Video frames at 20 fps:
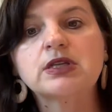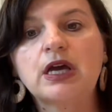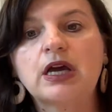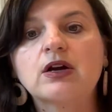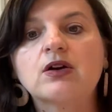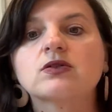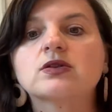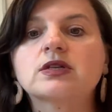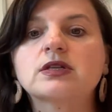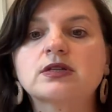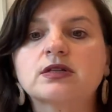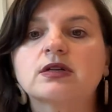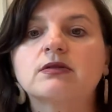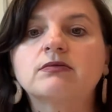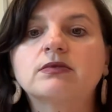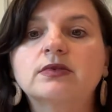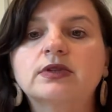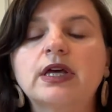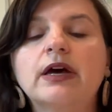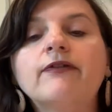
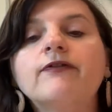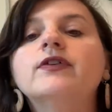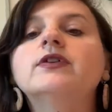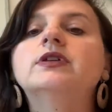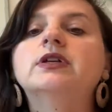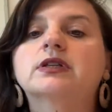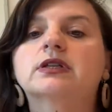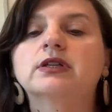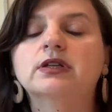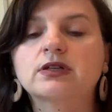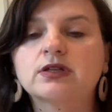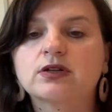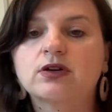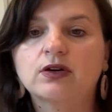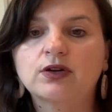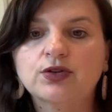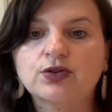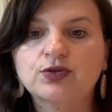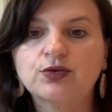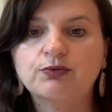ecosystem definitely is
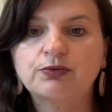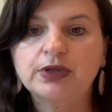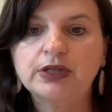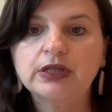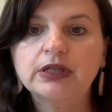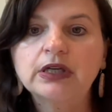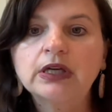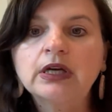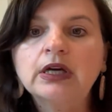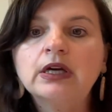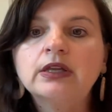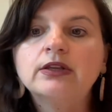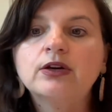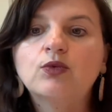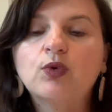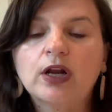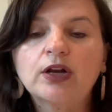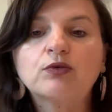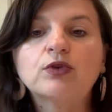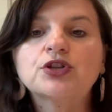going to be the
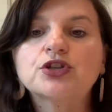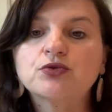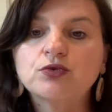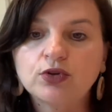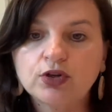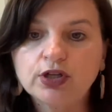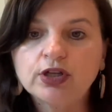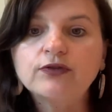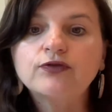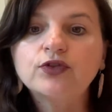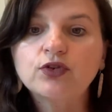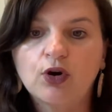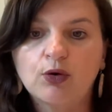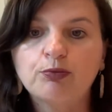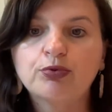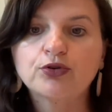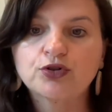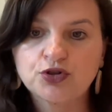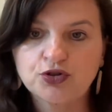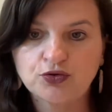one which will give you
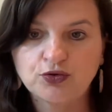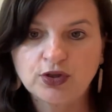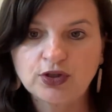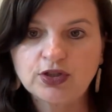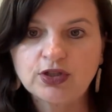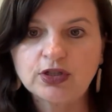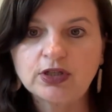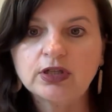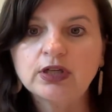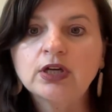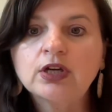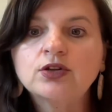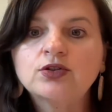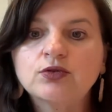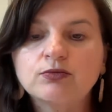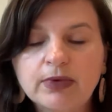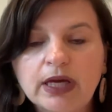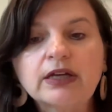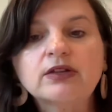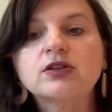opportunity to
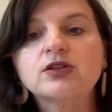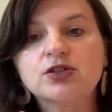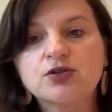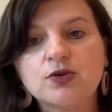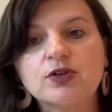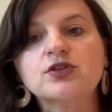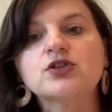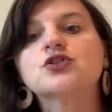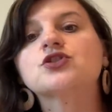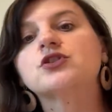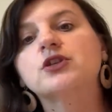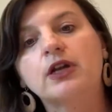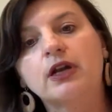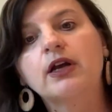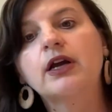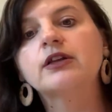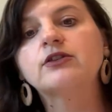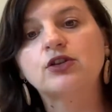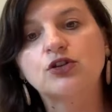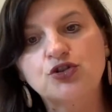make this transition and
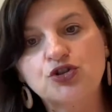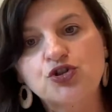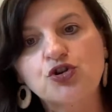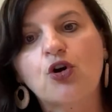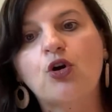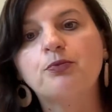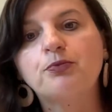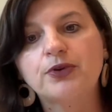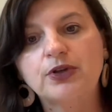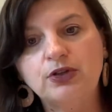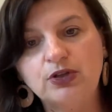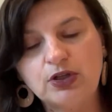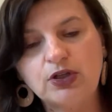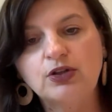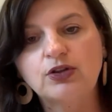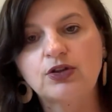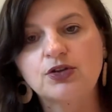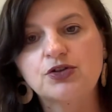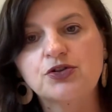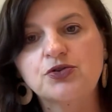get a job in
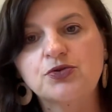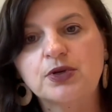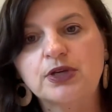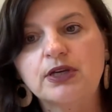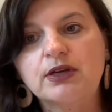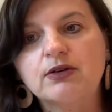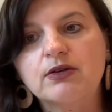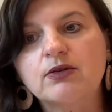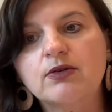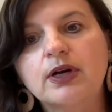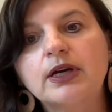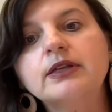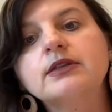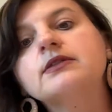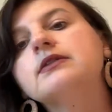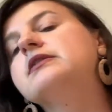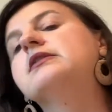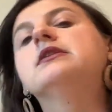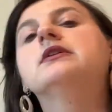industry, right?